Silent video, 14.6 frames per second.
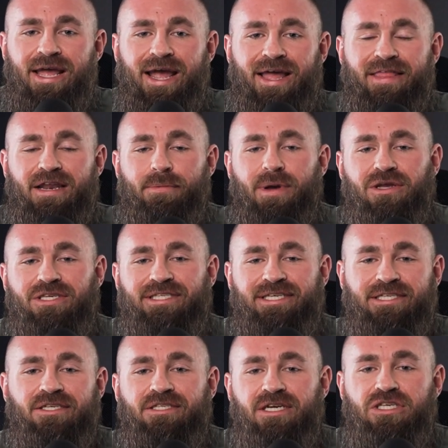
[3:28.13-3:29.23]
and then about
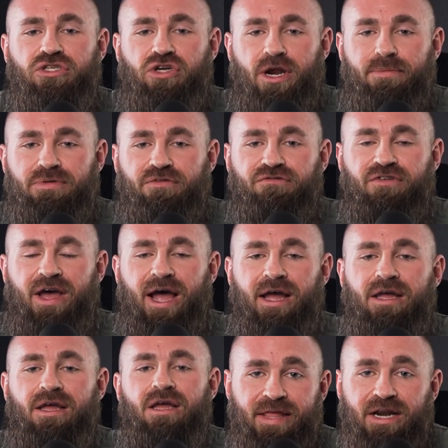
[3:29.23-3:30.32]
66 grams of
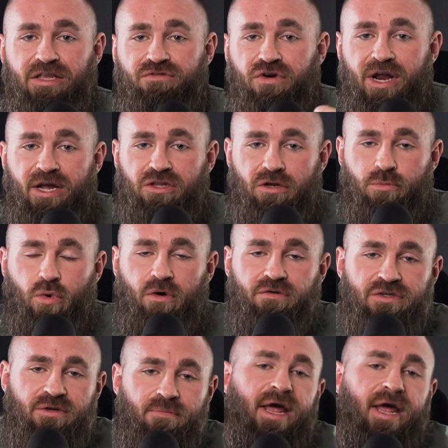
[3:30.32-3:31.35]
fat, and that is for Ectomorphs.